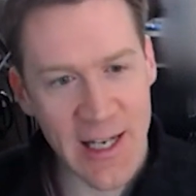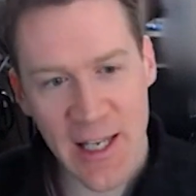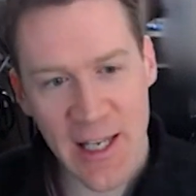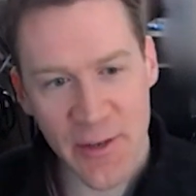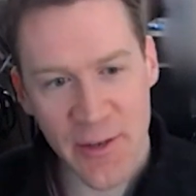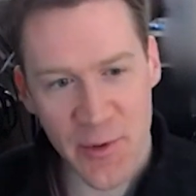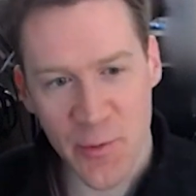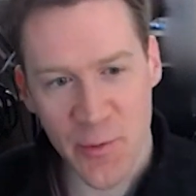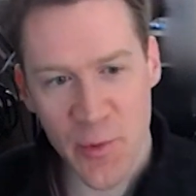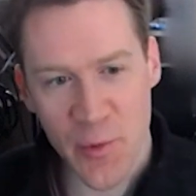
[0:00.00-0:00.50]
Like
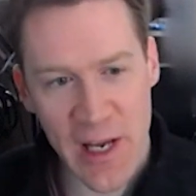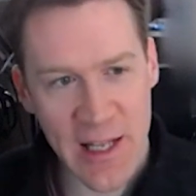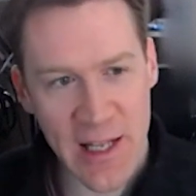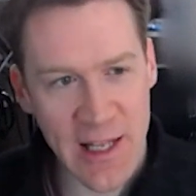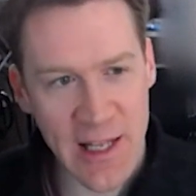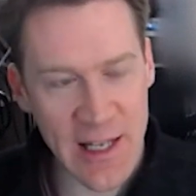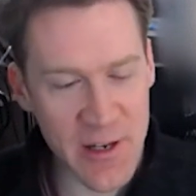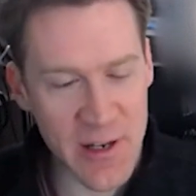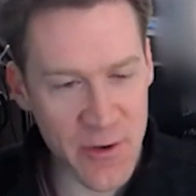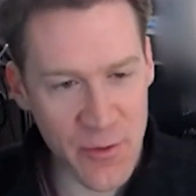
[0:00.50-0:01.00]
in a given
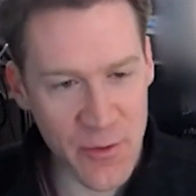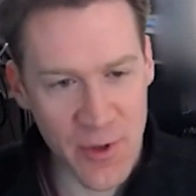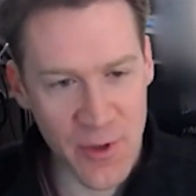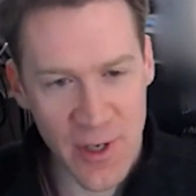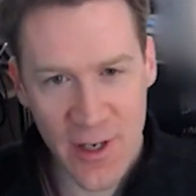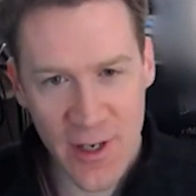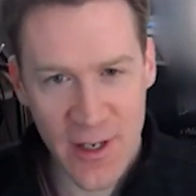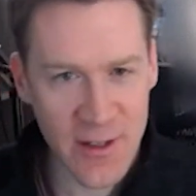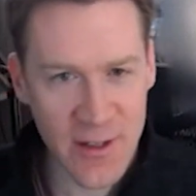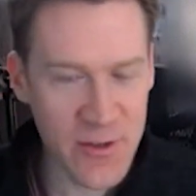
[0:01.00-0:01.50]
week that
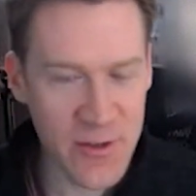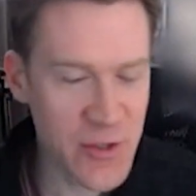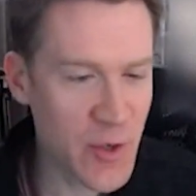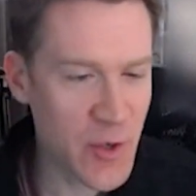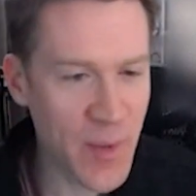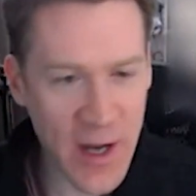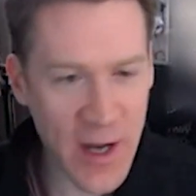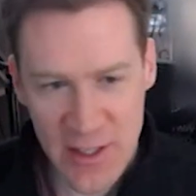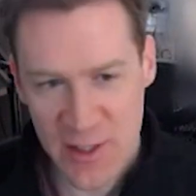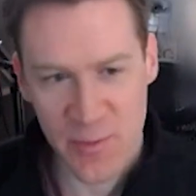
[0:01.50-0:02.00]
you
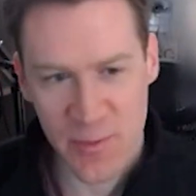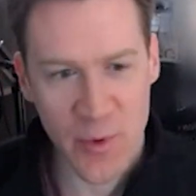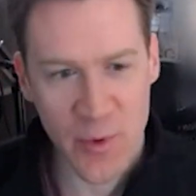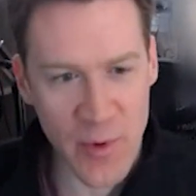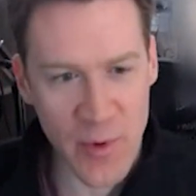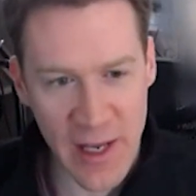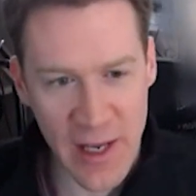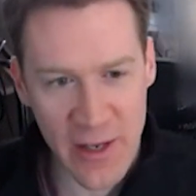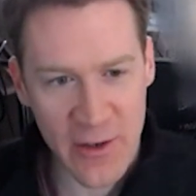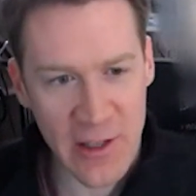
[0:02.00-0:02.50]
there's no
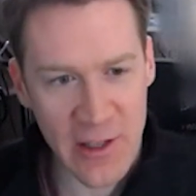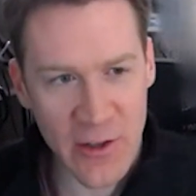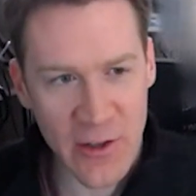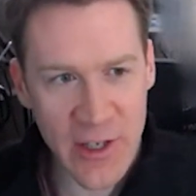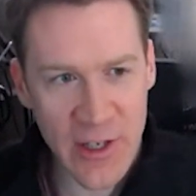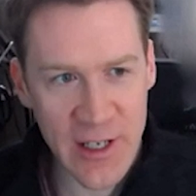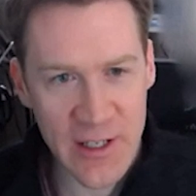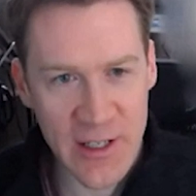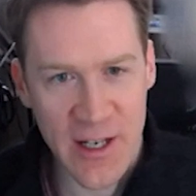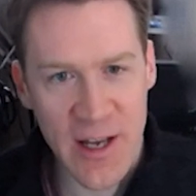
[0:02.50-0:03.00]
possible way you
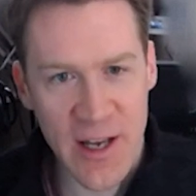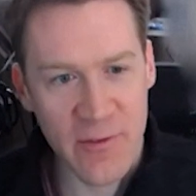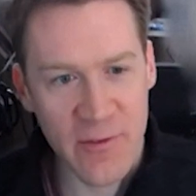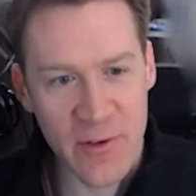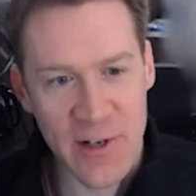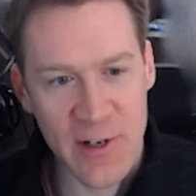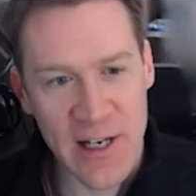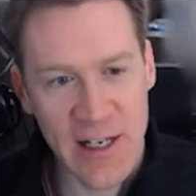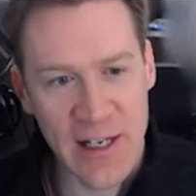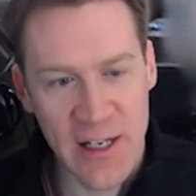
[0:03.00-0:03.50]
can look into
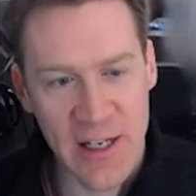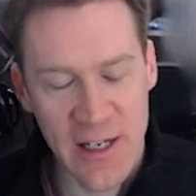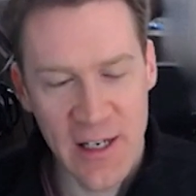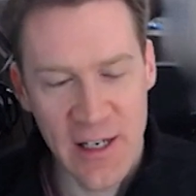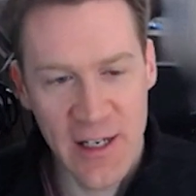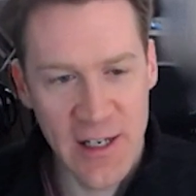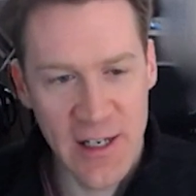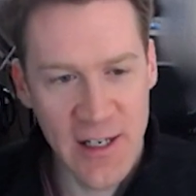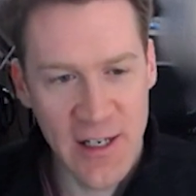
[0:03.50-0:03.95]
every